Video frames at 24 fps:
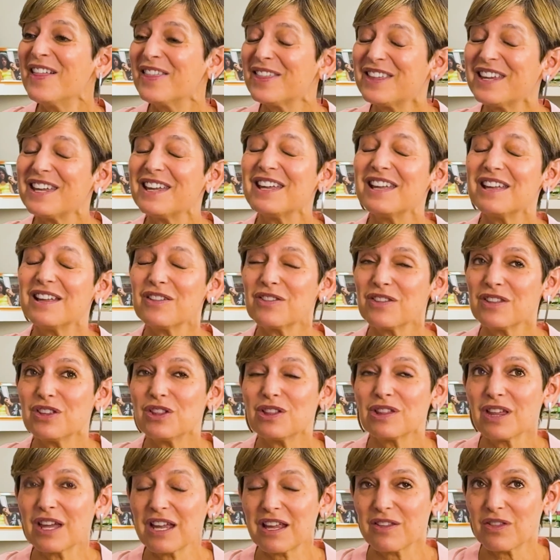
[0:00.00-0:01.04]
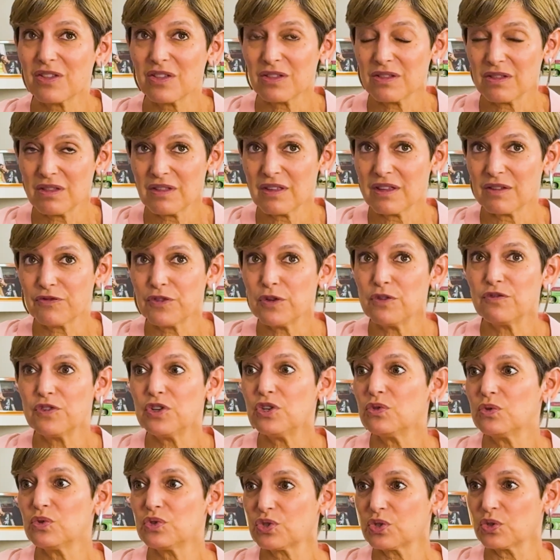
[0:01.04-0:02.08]
If you've
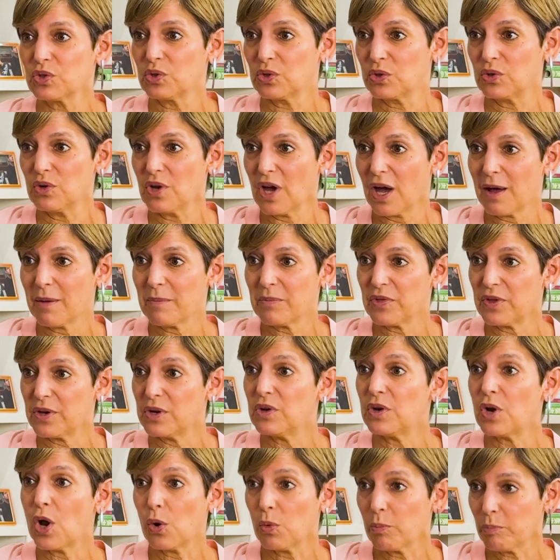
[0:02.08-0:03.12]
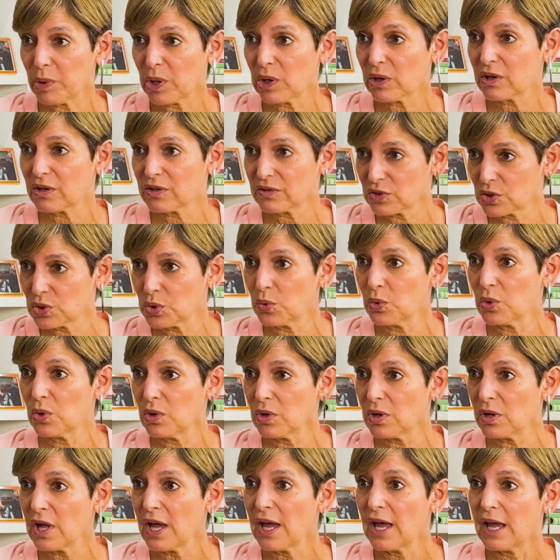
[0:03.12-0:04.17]
used the notebook
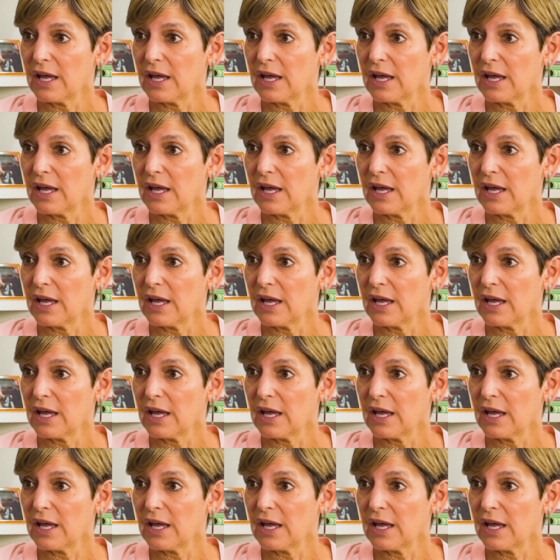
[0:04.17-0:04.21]
tool.